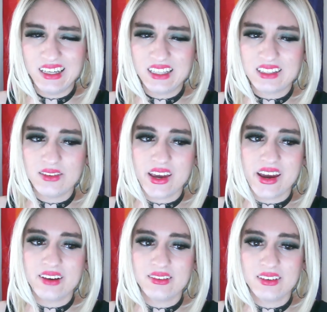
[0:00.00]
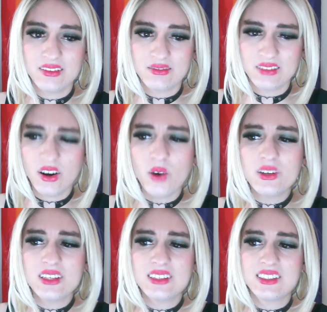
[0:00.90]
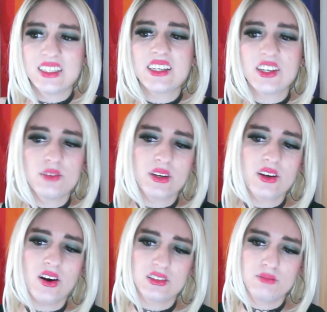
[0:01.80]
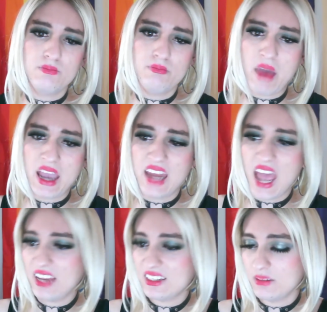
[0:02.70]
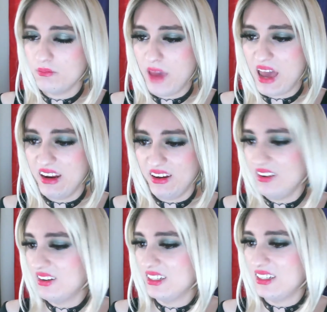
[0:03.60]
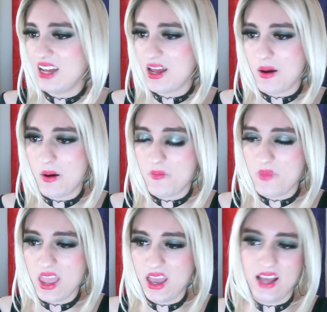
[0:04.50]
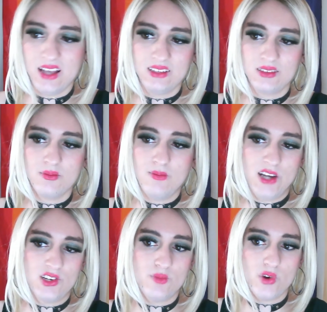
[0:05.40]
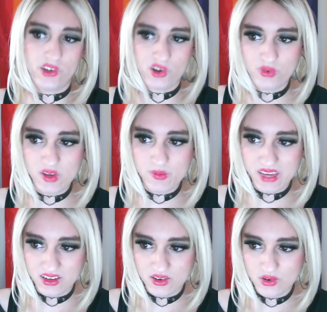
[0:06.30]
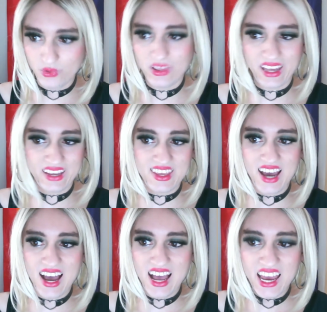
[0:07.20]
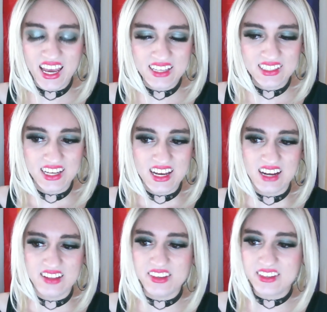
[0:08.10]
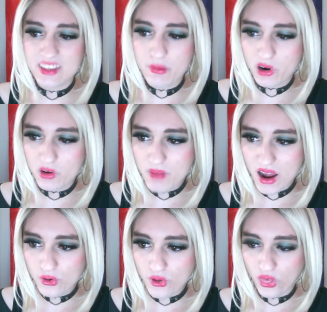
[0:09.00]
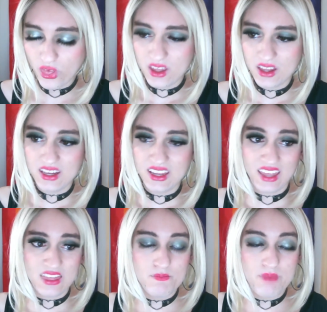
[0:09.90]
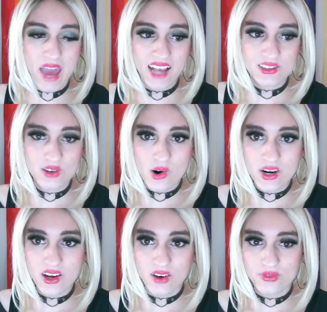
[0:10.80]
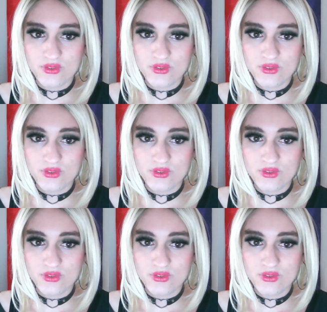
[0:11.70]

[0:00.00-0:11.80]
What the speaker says: Yeah, only C tier because Banette is much more creepy and cool. Like the eyes, the zipper mouth, the backstory of